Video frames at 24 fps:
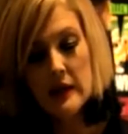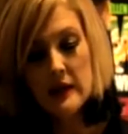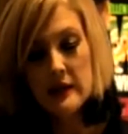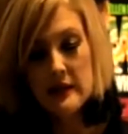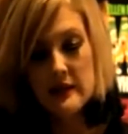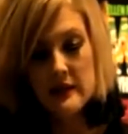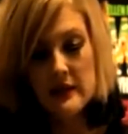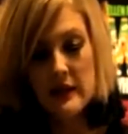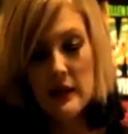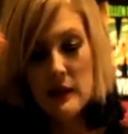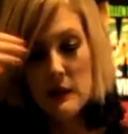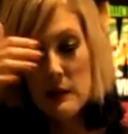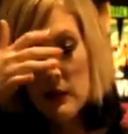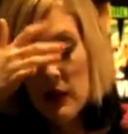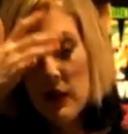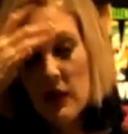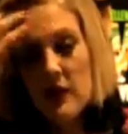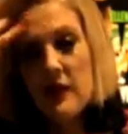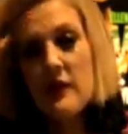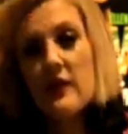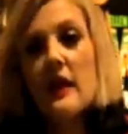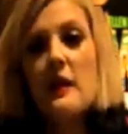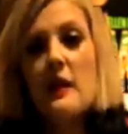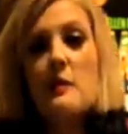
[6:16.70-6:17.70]
seemed
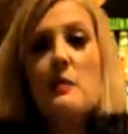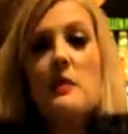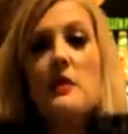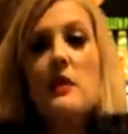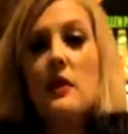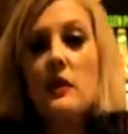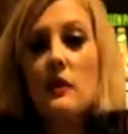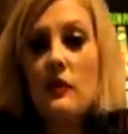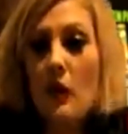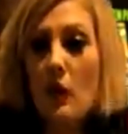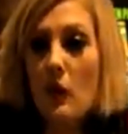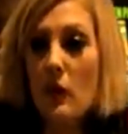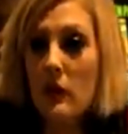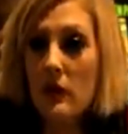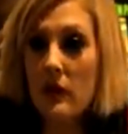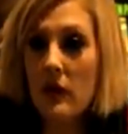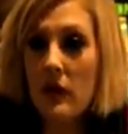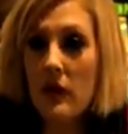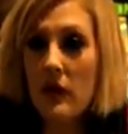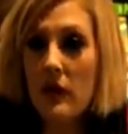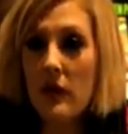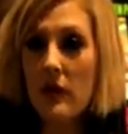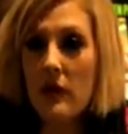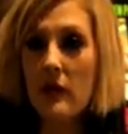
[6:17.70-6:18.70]
the same as
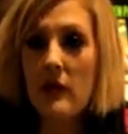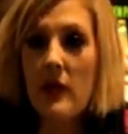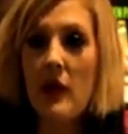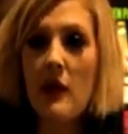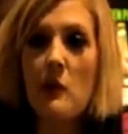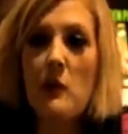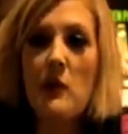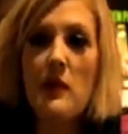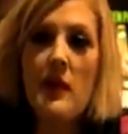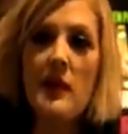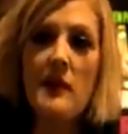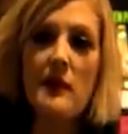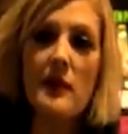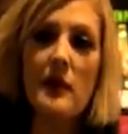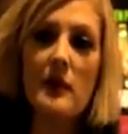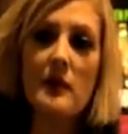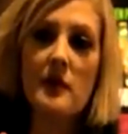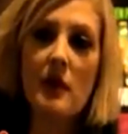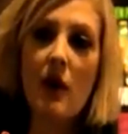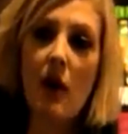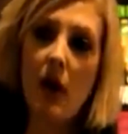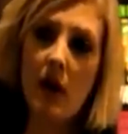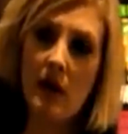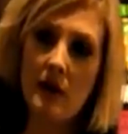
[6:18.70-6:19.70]
adults. They were never
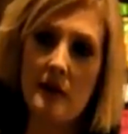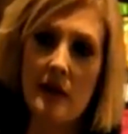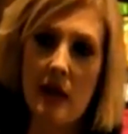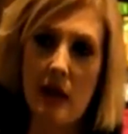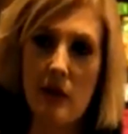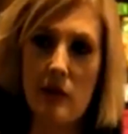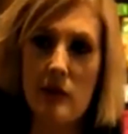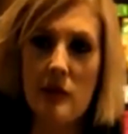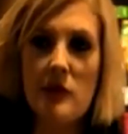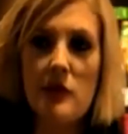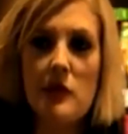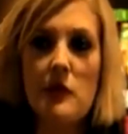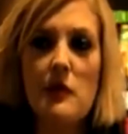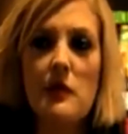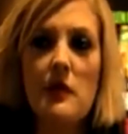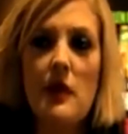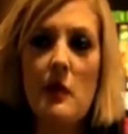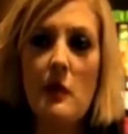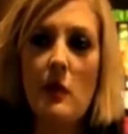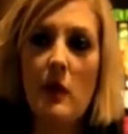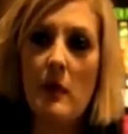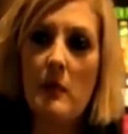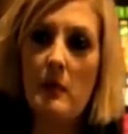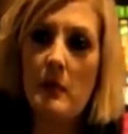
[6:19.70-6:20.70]
talked down to,
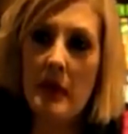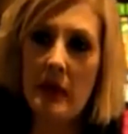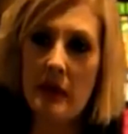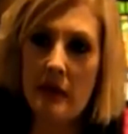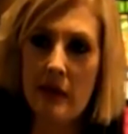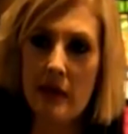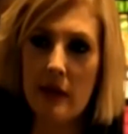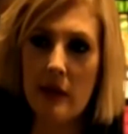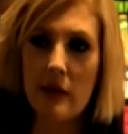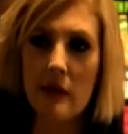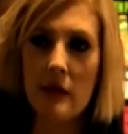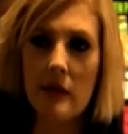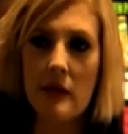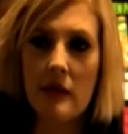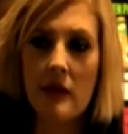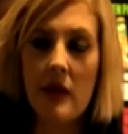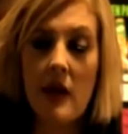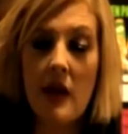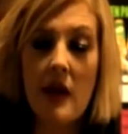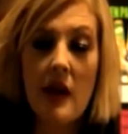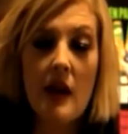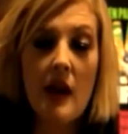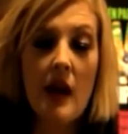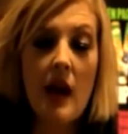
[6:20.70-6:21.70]
they weren't belittled.
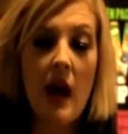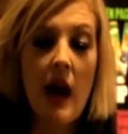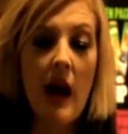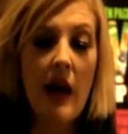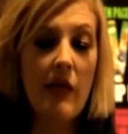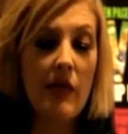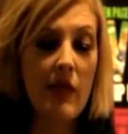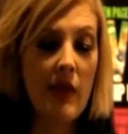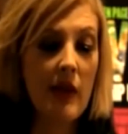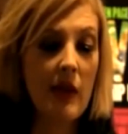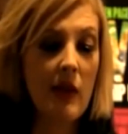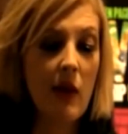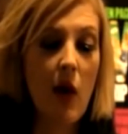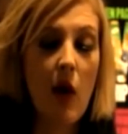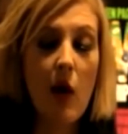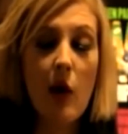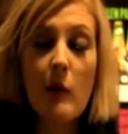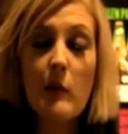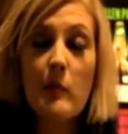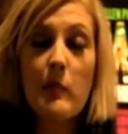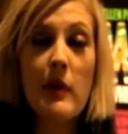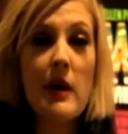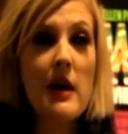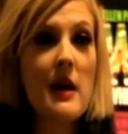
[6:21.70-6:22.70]
I think
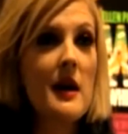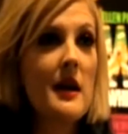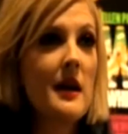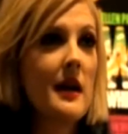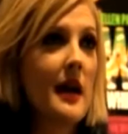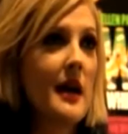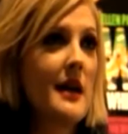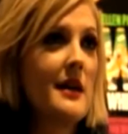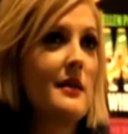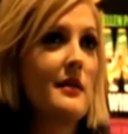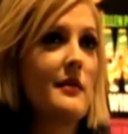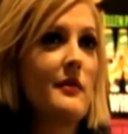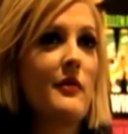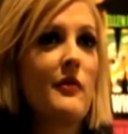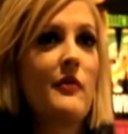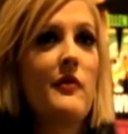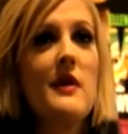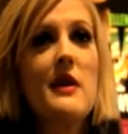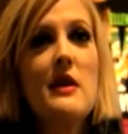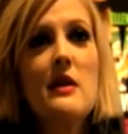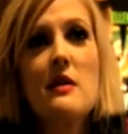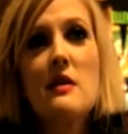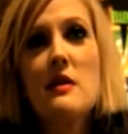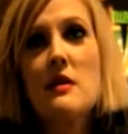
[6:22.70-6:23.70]
heartbreak and
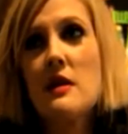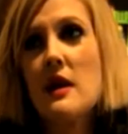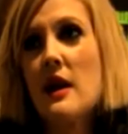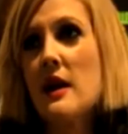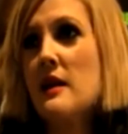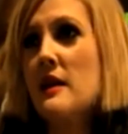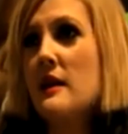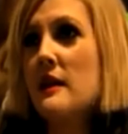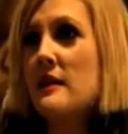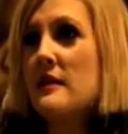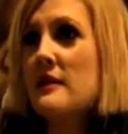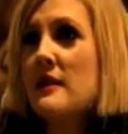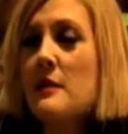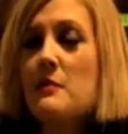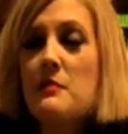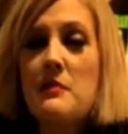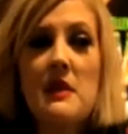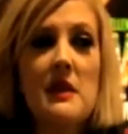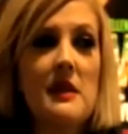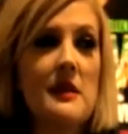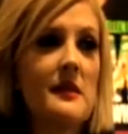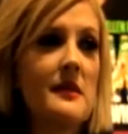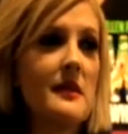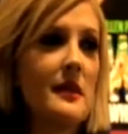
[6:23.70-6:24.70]
fear and
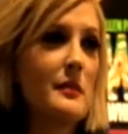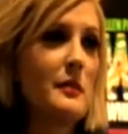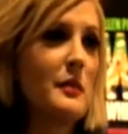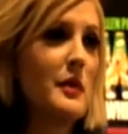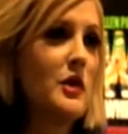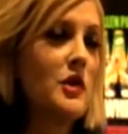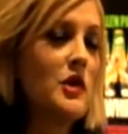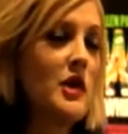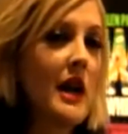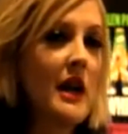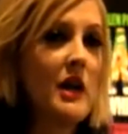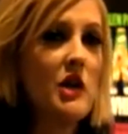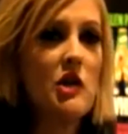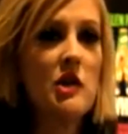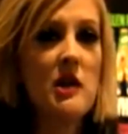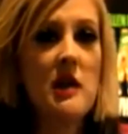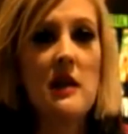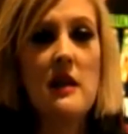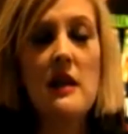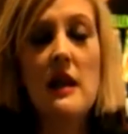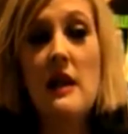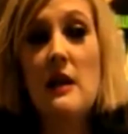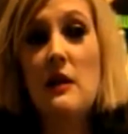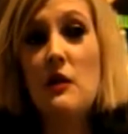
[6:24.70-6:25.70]
acceptance and
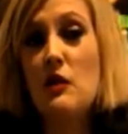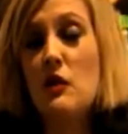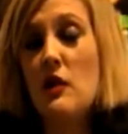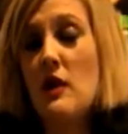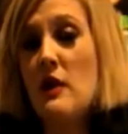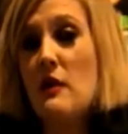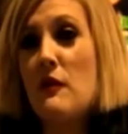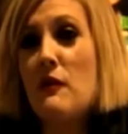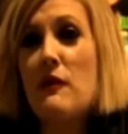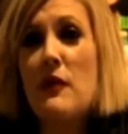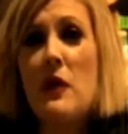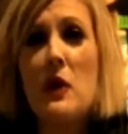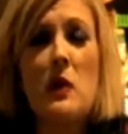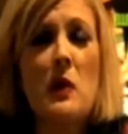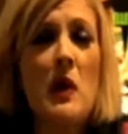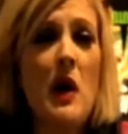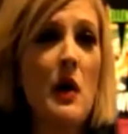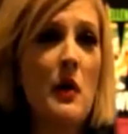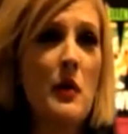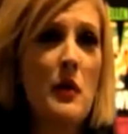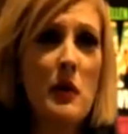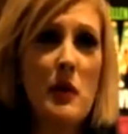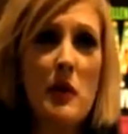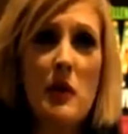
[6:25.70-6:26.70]
rejection and trying to figure
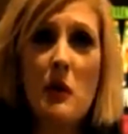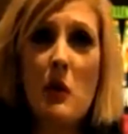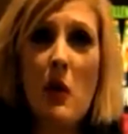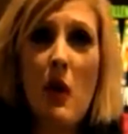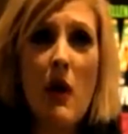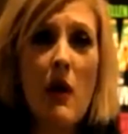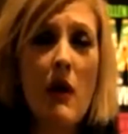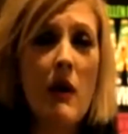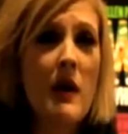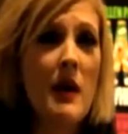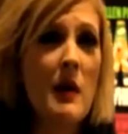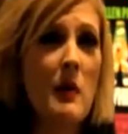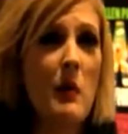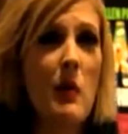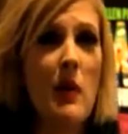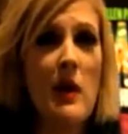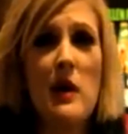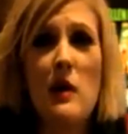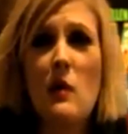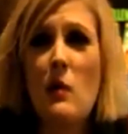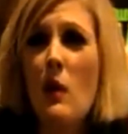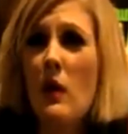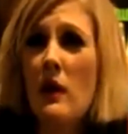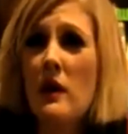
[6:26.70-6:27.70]
out who you are and
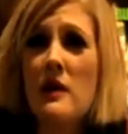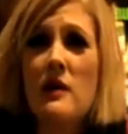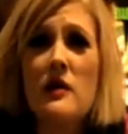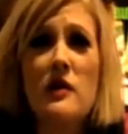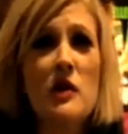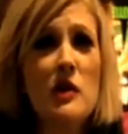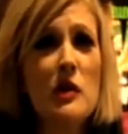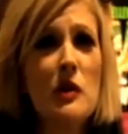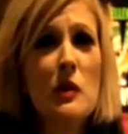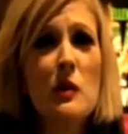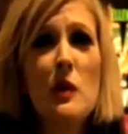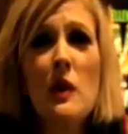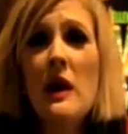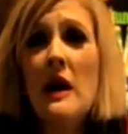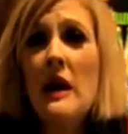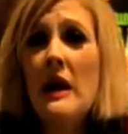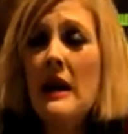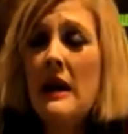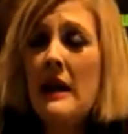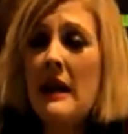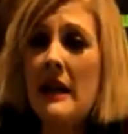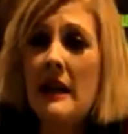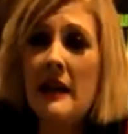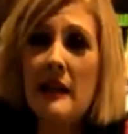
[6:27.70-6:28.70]
what you want to do
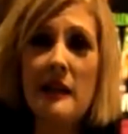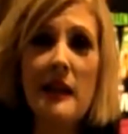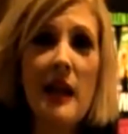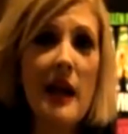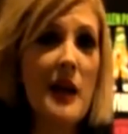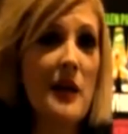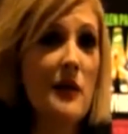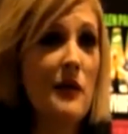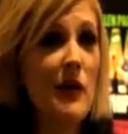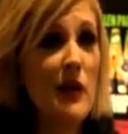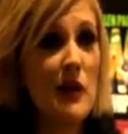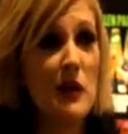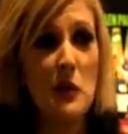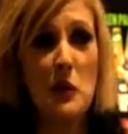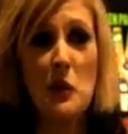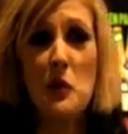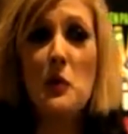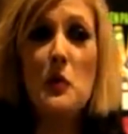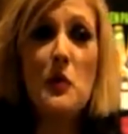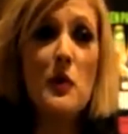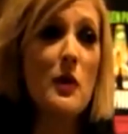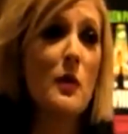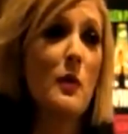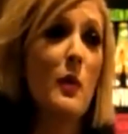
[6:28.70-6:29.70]
in life and
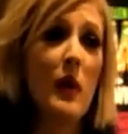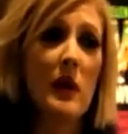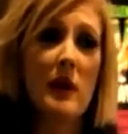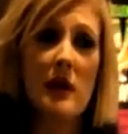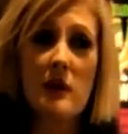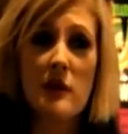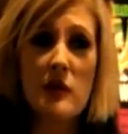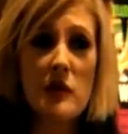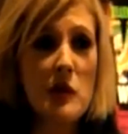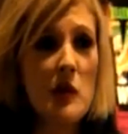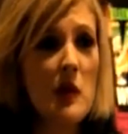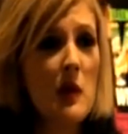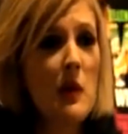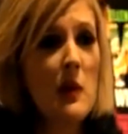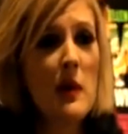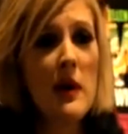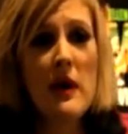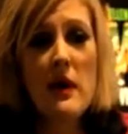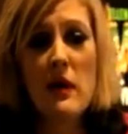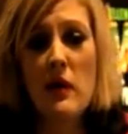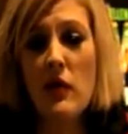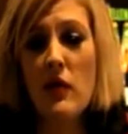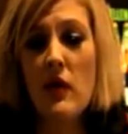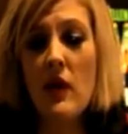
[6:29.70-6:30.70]
who you want to do it
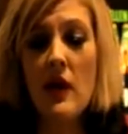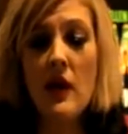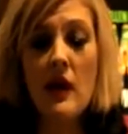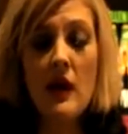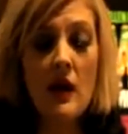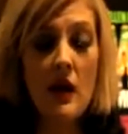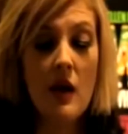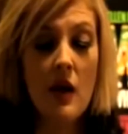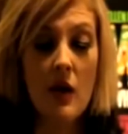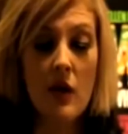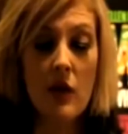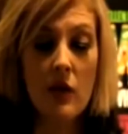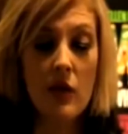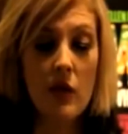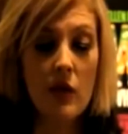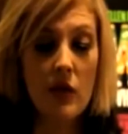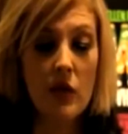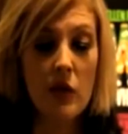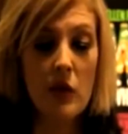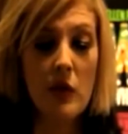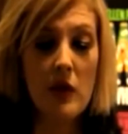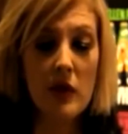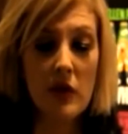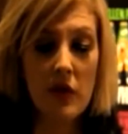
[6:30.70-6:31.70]
with,
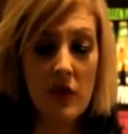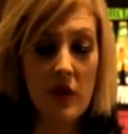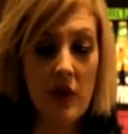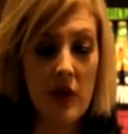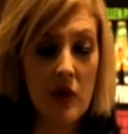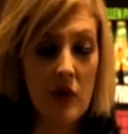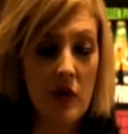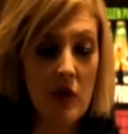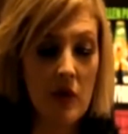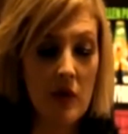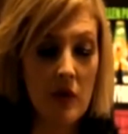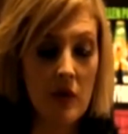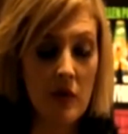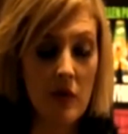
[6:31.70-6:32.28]
those are all such